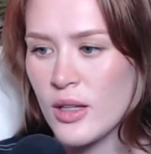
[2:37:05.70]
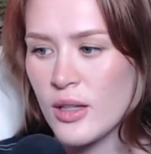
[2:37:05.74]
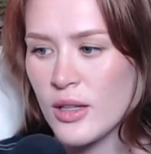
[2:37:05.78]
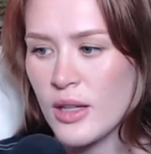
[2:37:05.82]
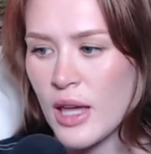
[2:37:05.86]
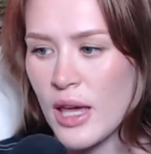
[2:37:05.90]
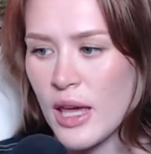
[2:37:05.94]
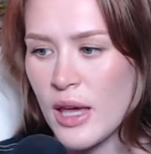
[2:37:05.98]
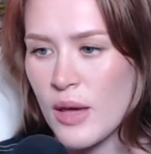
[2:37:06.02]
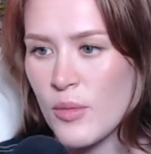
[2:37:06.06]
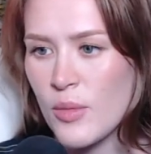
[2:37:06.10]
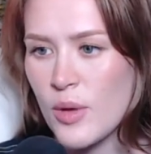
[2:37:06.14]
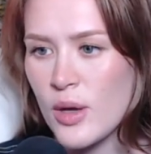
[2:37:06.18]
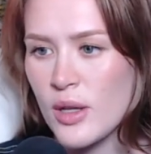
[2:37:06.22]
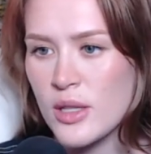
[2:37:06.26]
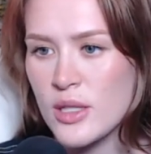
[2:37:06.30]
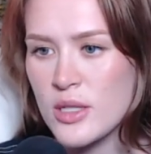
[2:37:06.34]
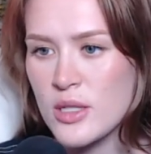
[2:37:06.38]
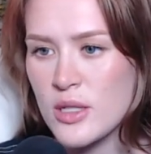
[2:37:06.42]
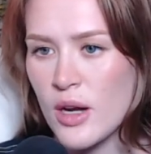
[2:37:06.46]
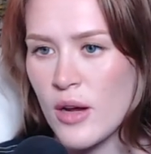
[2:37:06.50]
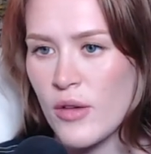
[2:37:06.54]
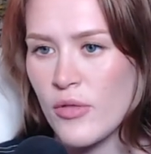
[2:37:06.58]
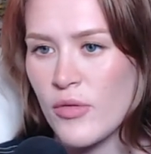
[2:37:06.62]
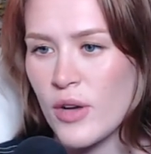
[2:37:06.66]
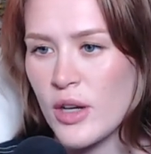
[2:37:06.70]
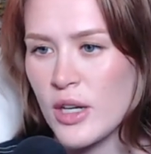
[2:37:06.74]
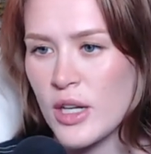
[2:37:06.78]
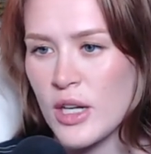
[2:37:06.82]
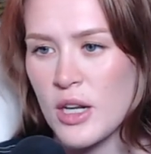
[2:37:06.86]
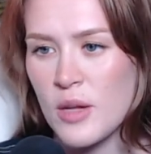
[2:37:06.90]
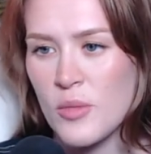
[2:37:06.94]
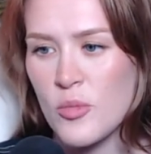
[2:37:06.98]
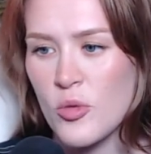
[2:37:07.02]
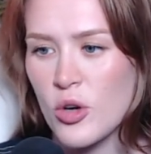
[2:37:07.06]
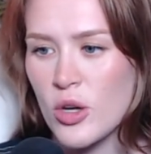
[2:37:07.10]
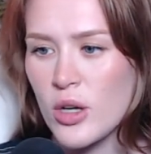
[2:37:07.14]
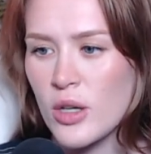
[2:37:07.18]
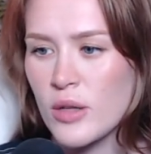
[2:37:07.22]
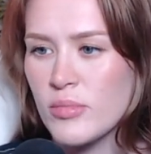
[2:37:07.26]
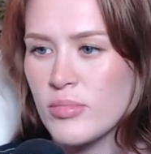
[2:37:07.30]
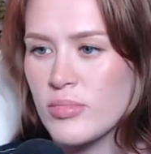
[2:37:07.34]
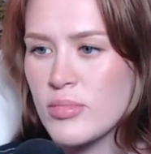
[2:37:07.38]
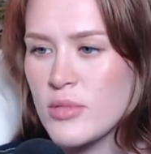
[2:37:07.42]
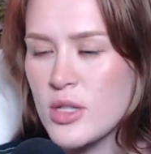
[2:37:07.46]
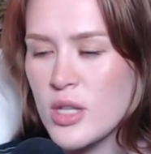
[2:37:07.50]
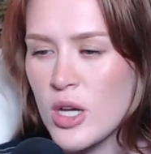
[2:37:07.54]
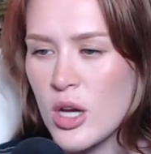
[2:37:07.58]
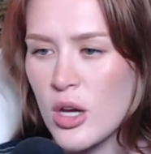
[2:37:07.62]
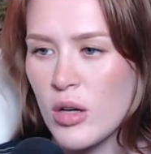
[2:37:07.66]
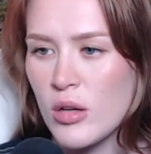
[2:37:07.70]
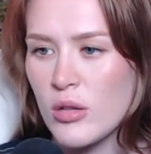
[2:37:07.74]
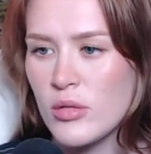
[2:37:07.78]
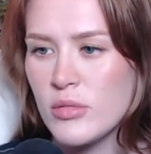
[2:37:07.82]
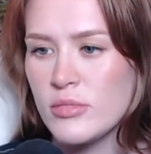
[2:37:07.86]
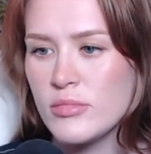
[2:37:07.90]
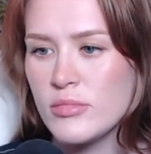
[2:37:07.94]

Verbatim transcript: Okay, well, it's not fun anymore, so.